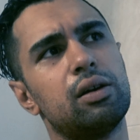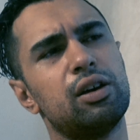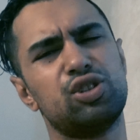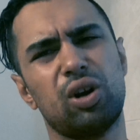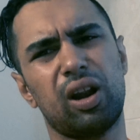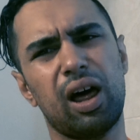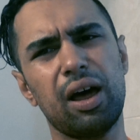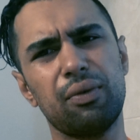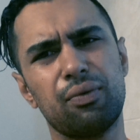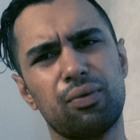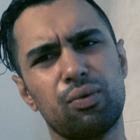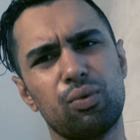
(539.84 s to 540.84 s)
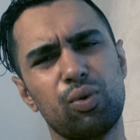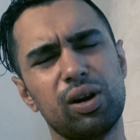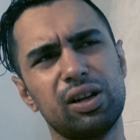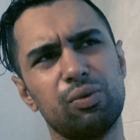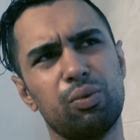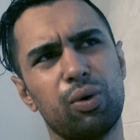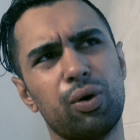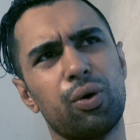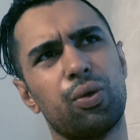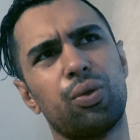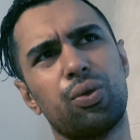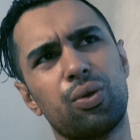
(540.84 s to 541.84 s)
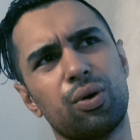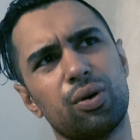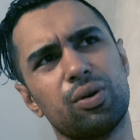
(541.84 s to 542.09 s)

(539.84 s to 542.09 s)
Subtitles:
is your life really worth